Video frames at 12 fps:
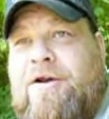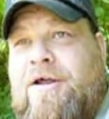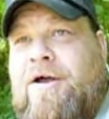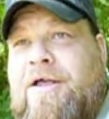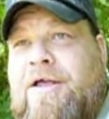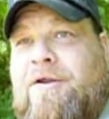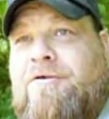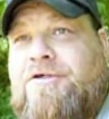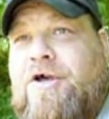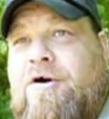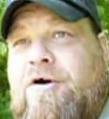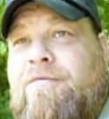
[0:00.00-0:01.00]
on, a, on that little
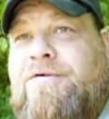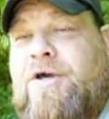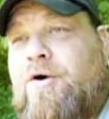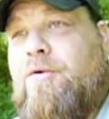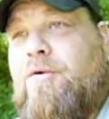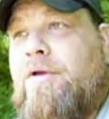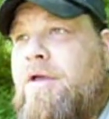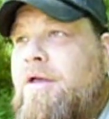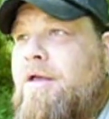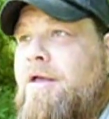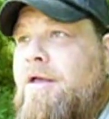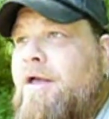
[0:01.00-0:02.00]
stove. So
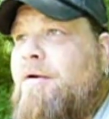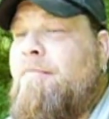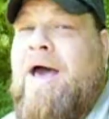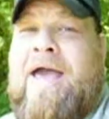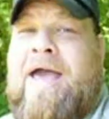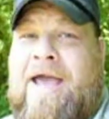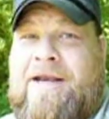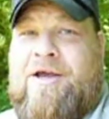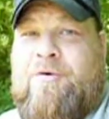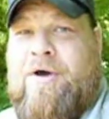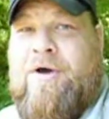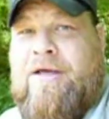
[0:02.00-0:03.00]
my idea